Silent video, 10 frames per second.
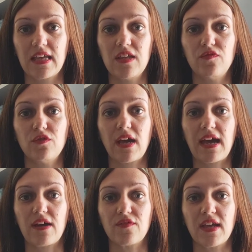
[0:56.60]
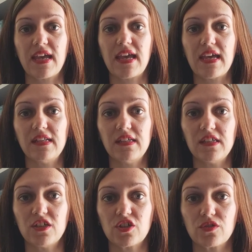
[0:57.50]
If you have
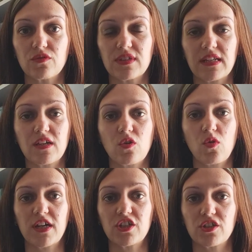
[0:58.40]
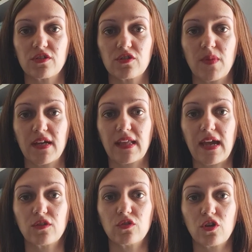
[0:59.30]
any issues, any questions about
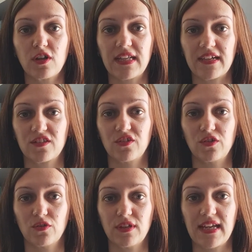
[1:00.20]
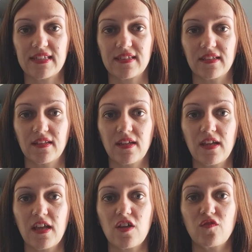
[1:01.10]
how to connect to your lesson,
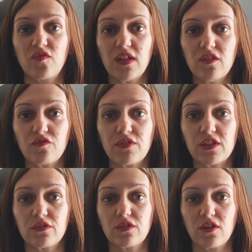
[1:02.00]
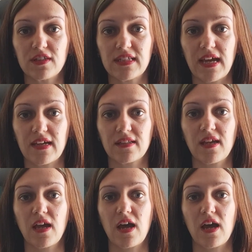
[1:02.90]
feel free to contact